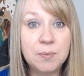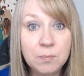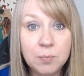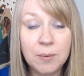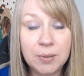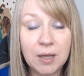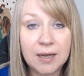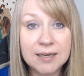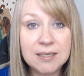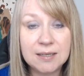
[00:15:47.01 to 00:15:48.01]

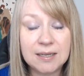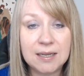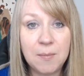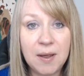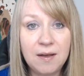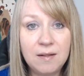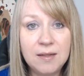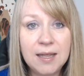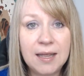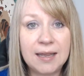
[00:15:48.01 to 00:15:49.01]
reply to the email
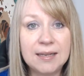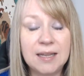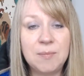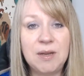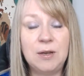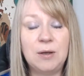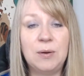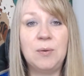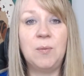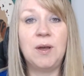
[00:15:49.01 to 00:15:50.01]
and let me
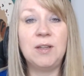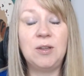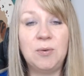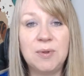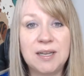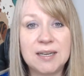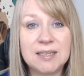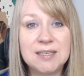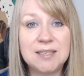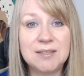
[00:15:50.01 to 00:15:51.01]
know what you would
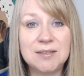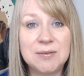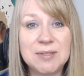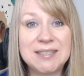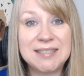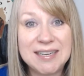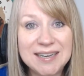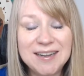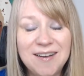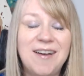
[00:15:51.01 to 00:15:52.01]
like to
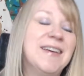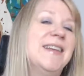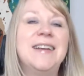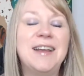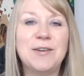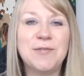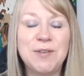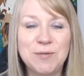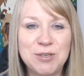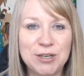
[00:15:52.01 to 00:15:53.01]
see on a
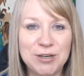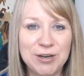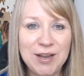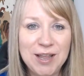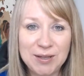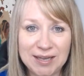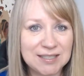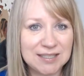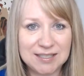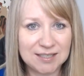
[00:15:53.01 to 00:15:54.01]
future, like
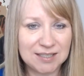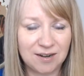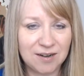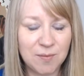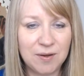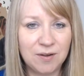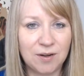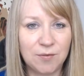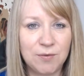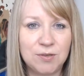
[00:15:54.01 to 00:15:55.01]
to see us talk about
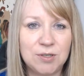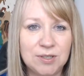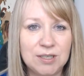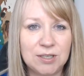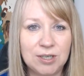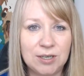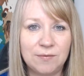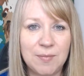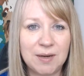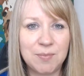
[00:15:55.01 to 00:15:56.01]
on a future edition
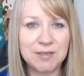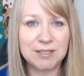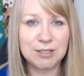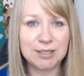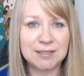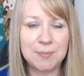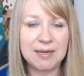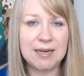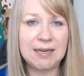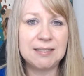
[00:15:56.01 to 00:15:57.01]
of Menopause Chicks
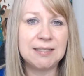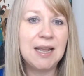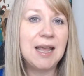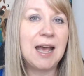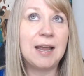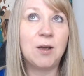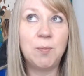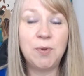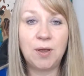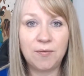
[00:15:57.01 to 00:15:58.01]
Mondays. I
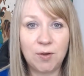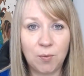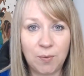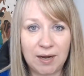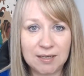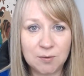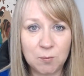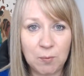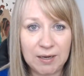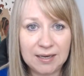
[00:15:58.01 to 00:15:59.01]
hope you have a great
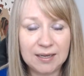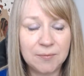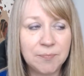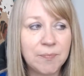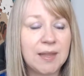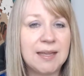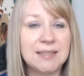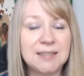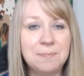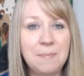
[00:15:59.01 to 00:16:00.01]
week.
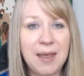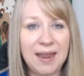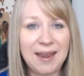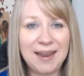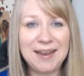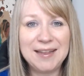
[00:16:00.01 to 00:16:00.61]
It's May.